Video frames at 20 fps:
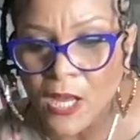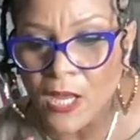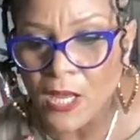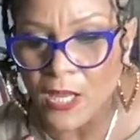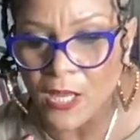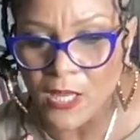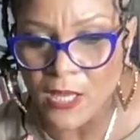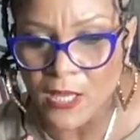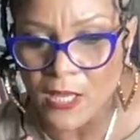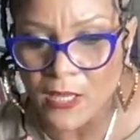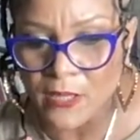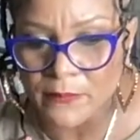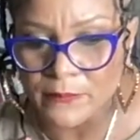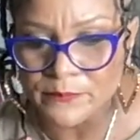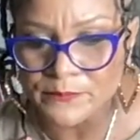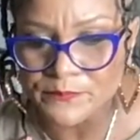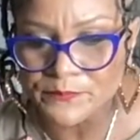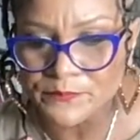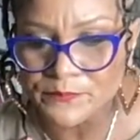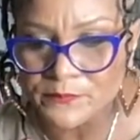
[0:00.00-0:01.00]

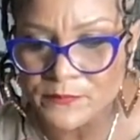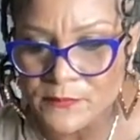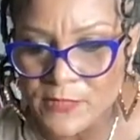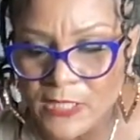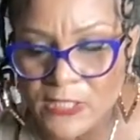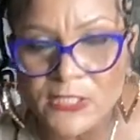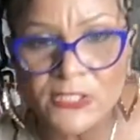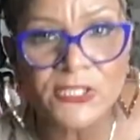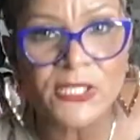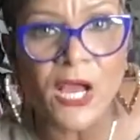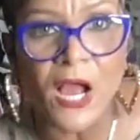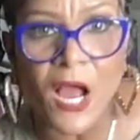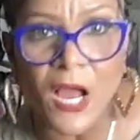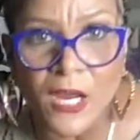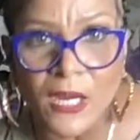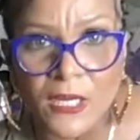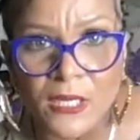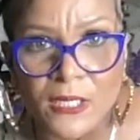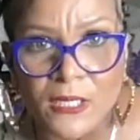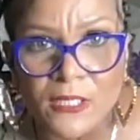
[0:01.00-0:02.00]
um
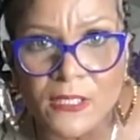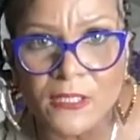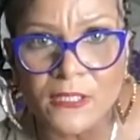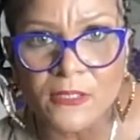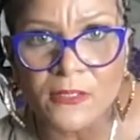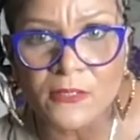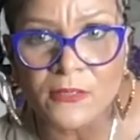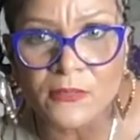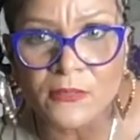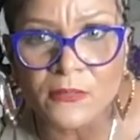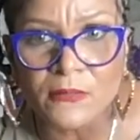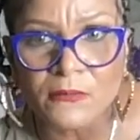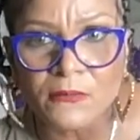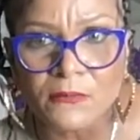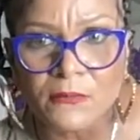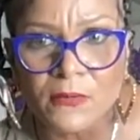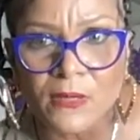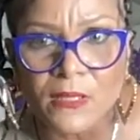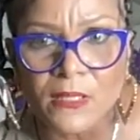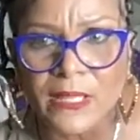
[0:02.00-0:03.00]
jogger
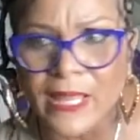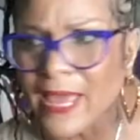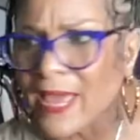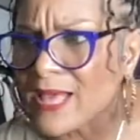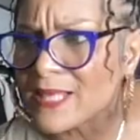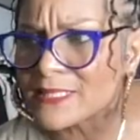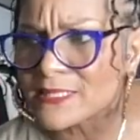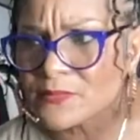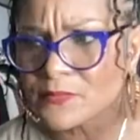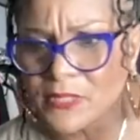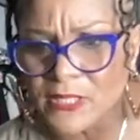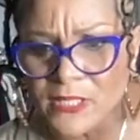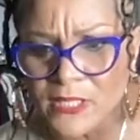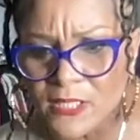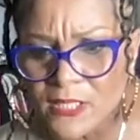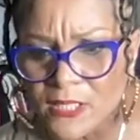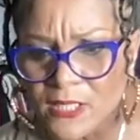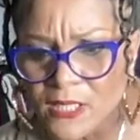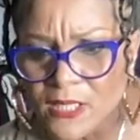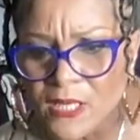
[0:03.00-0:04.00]
last
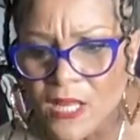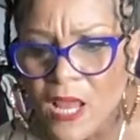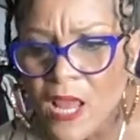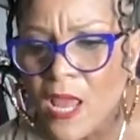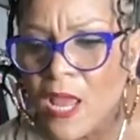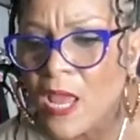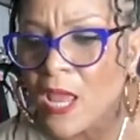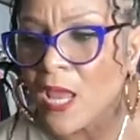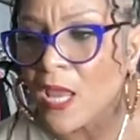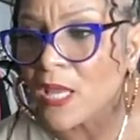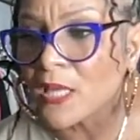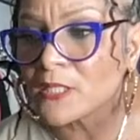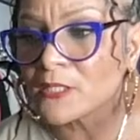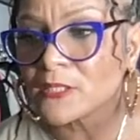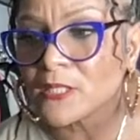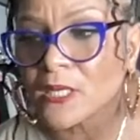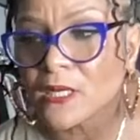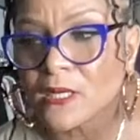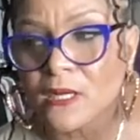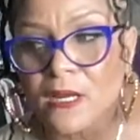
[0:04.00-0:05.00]
weekend. And
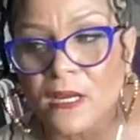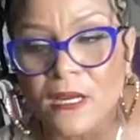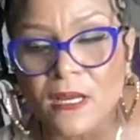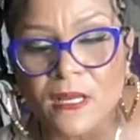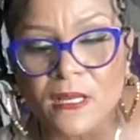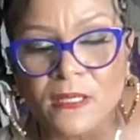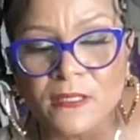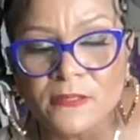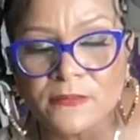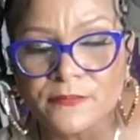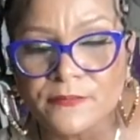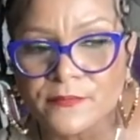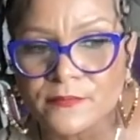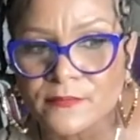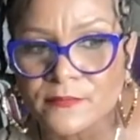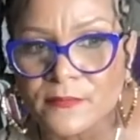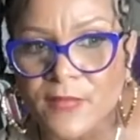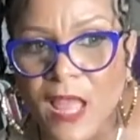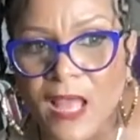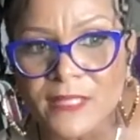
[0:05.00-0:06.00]
girl,
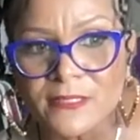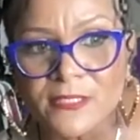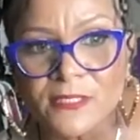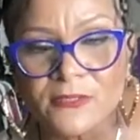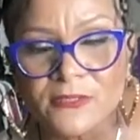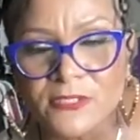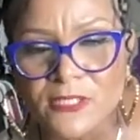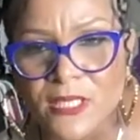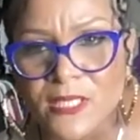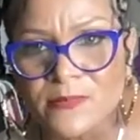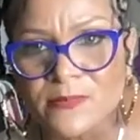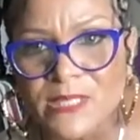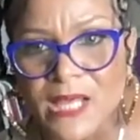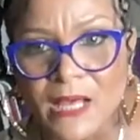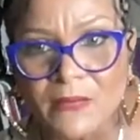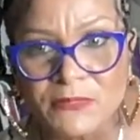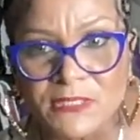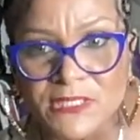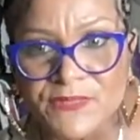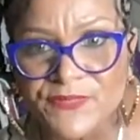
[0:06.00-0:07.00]
I told James I
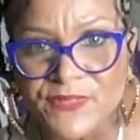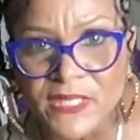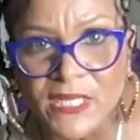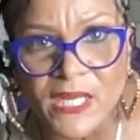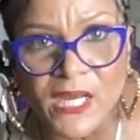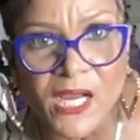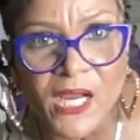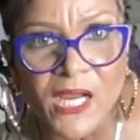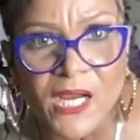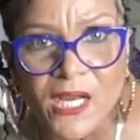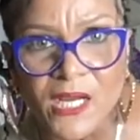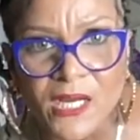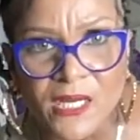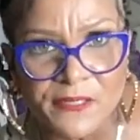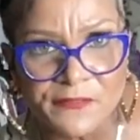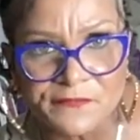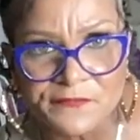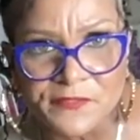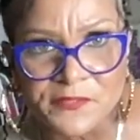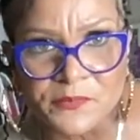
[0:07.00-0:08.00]
was feeling
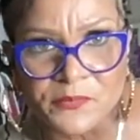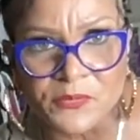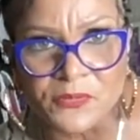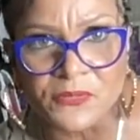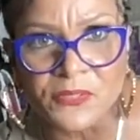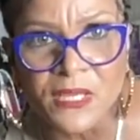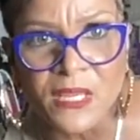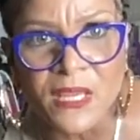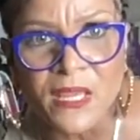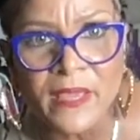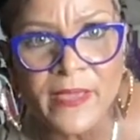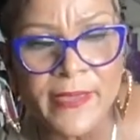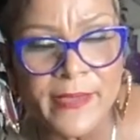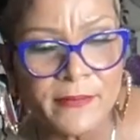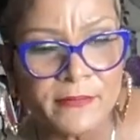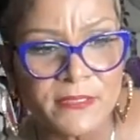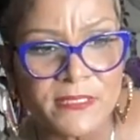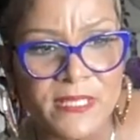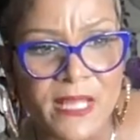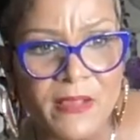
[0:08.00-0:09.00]
uncomfortable. He
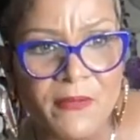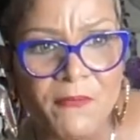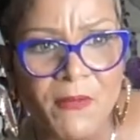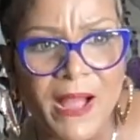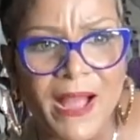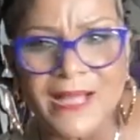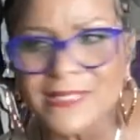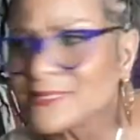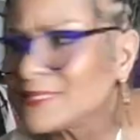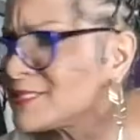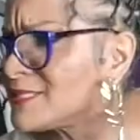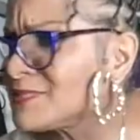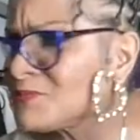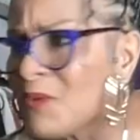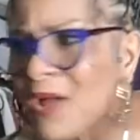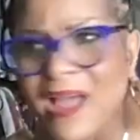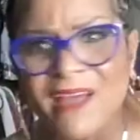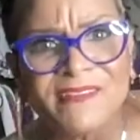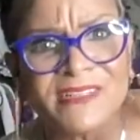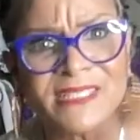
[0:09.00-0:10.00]
was like, why? I said, because
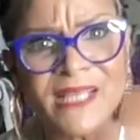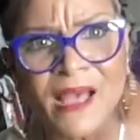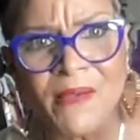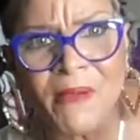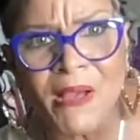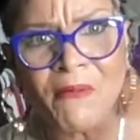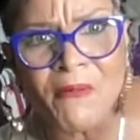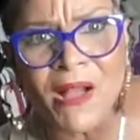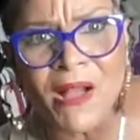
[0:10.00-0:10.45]
why every time I